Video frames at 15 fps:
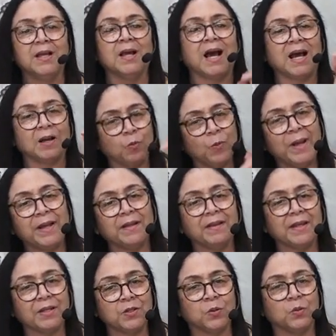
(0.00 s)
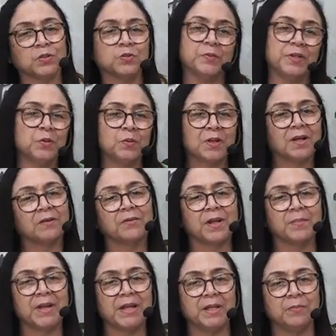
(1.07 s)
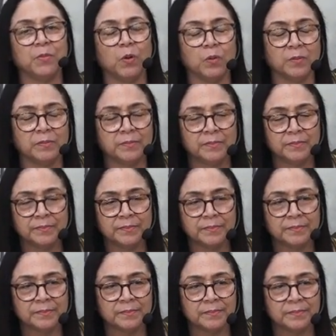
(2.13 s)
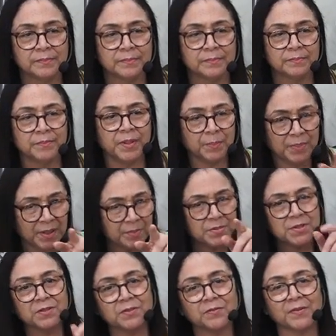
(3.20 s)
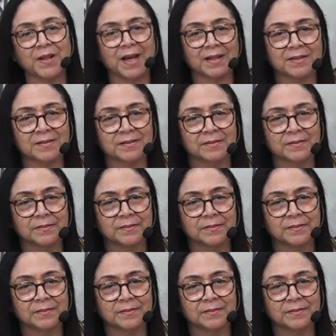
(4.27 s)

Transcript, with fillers: And when they don't, we don't love them anymore. People observe that.